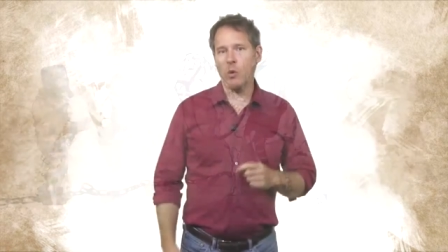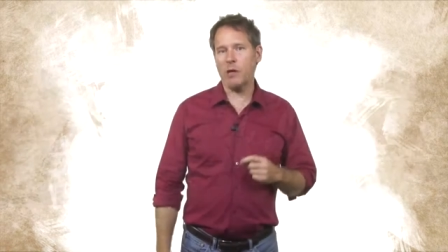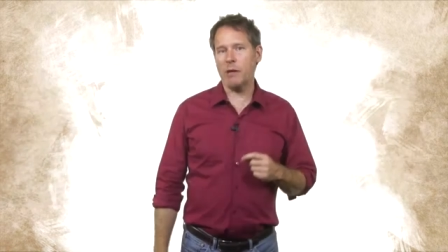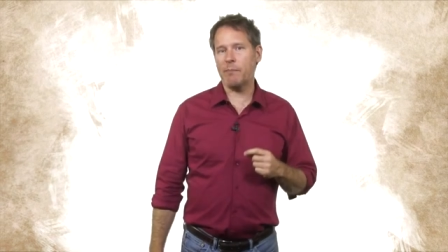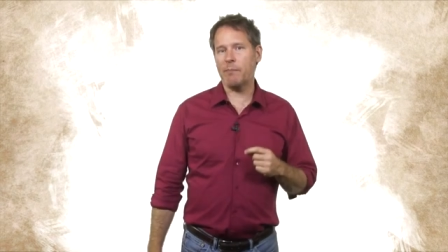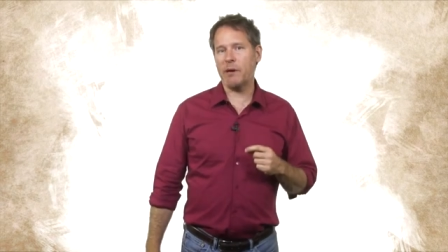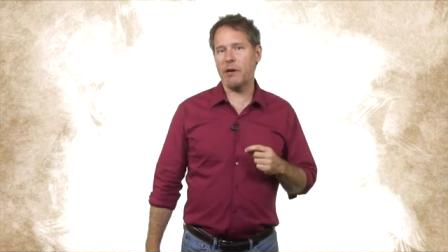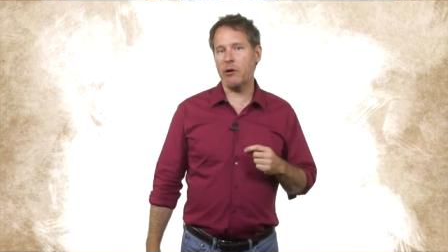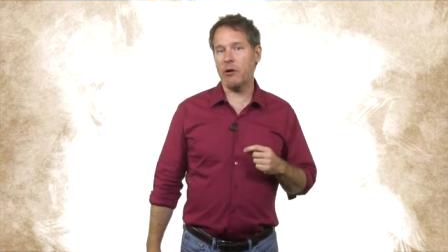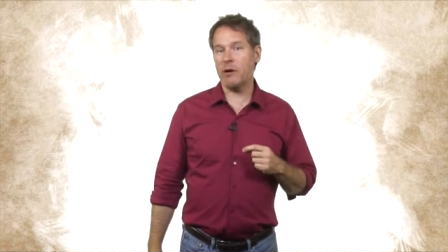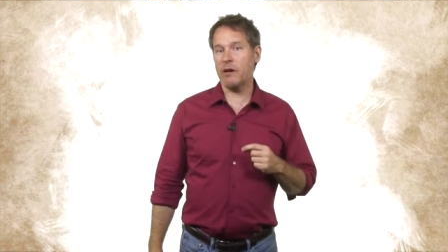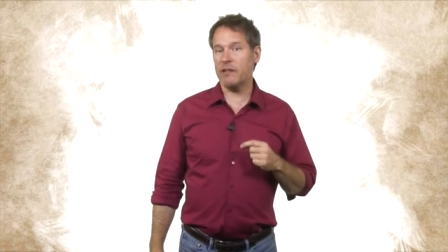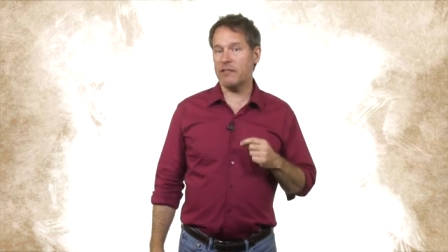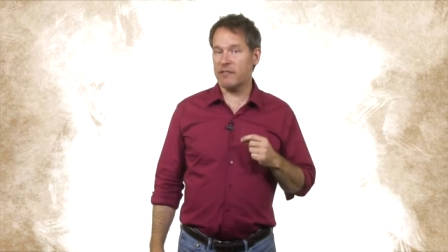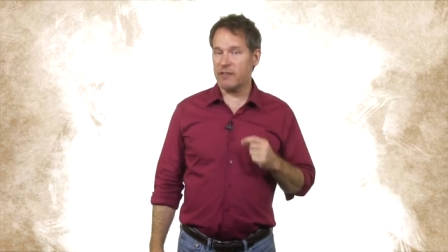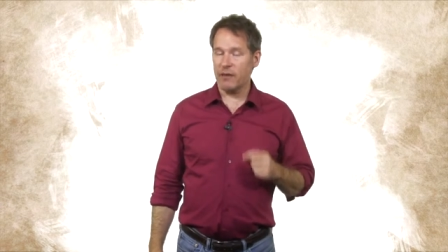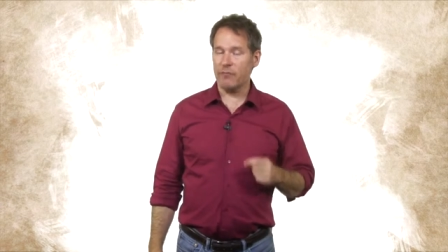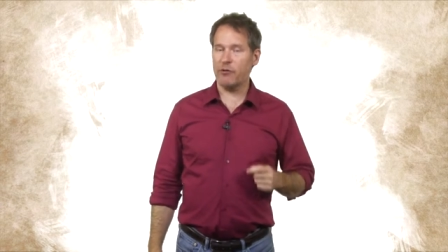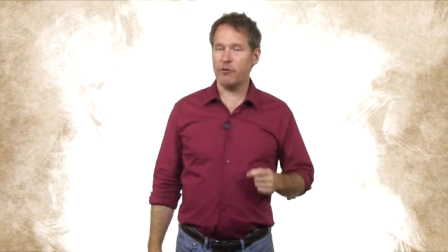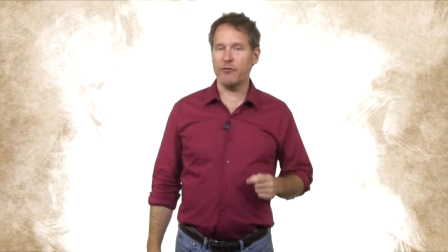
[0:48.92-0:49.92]
will appear in
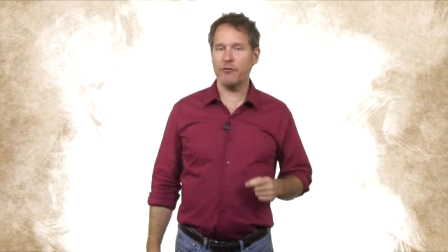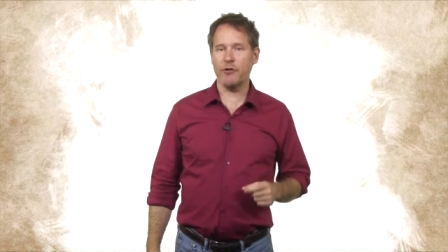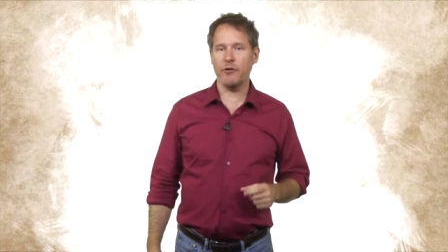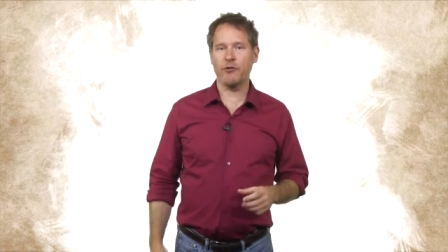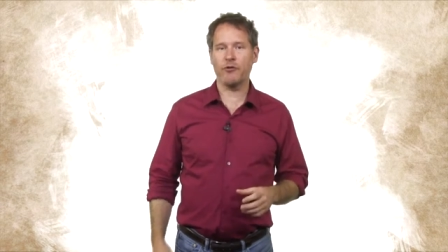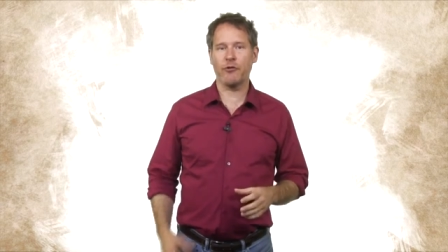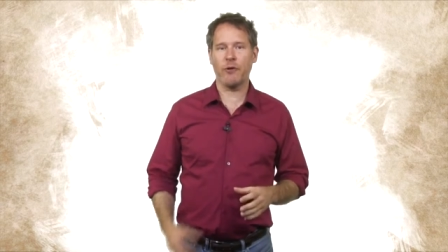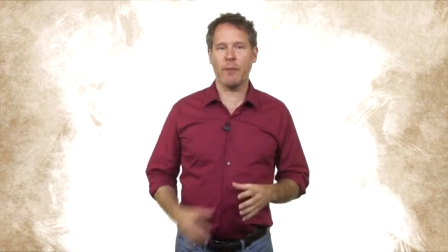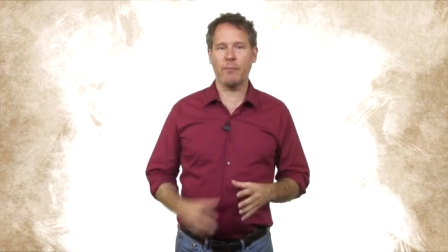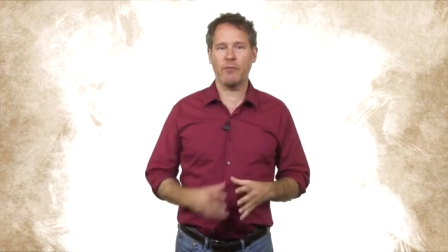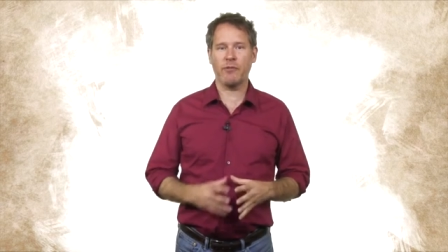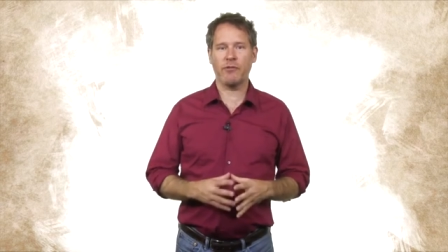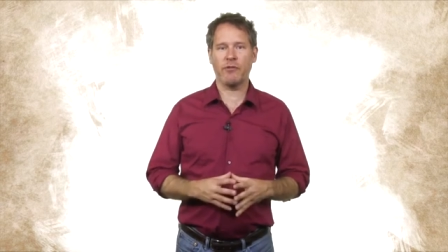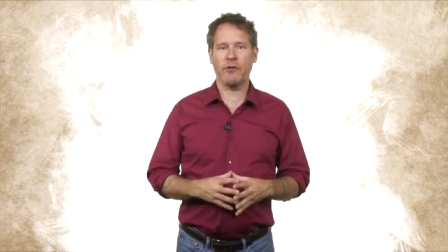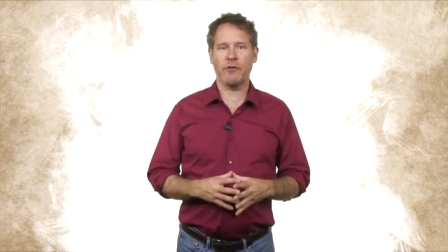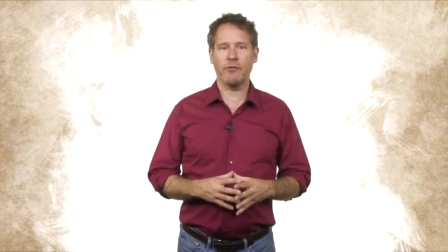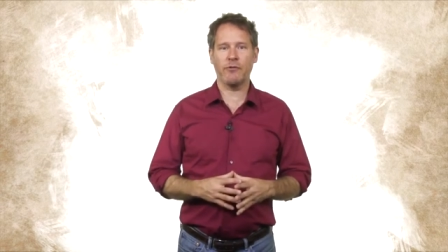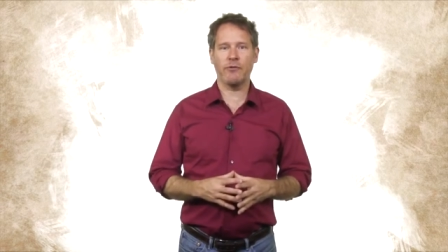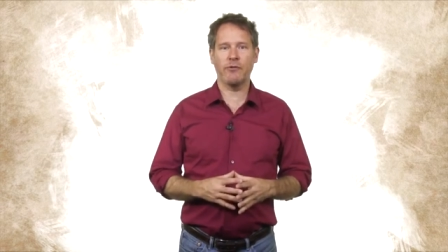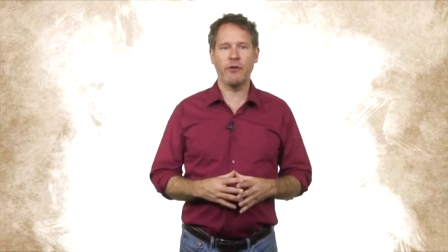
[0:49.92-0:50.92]
several future
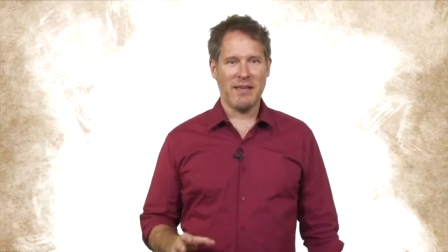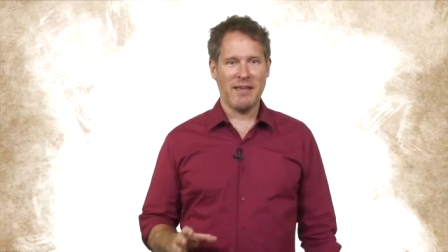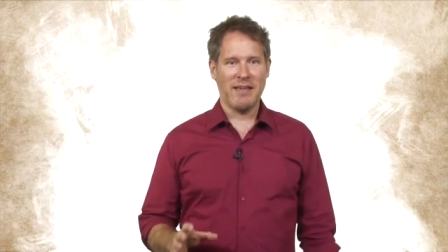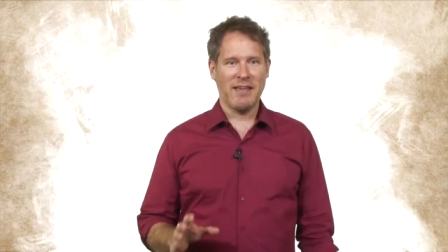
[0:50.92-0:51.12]
episodes.